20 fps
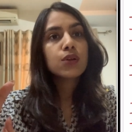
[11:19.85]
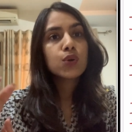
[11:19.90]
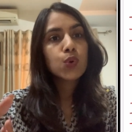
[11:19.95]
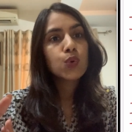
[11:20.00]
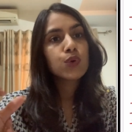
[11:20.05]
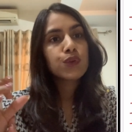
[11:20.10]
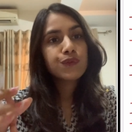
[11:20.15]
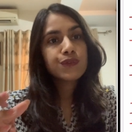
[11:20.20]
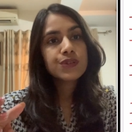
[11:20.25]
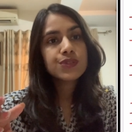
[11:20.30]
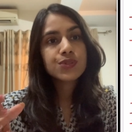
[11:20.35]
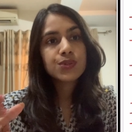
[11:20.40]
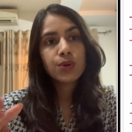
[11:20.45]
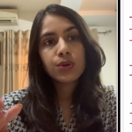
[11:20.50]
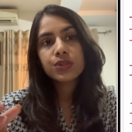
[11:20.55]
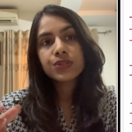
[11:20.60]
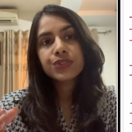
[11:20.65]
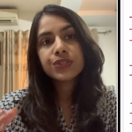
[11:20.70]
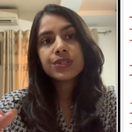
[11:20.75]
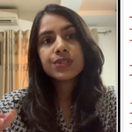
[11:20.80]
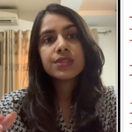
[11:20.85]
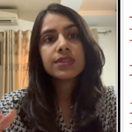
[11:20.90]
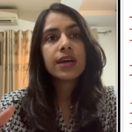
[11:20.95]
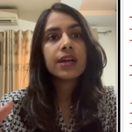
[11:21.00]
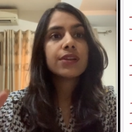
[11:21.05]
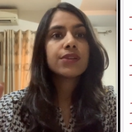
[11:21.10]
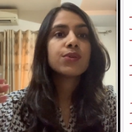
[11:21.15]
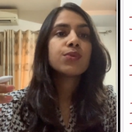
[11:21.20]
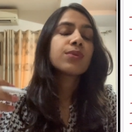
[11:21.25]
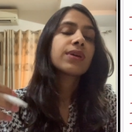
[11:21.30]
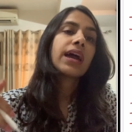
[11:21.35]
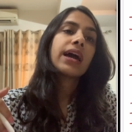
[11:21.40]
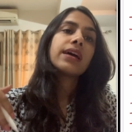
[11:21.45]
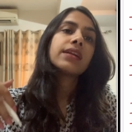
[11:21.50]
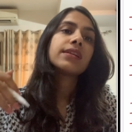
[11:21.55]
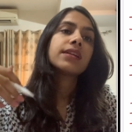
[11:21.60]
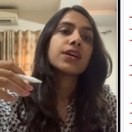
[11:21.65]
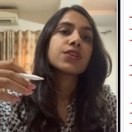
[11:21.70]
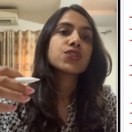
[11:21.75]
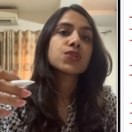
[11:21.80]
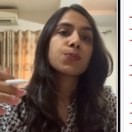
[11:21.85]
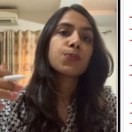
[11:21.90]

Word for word: core physiology that you can touch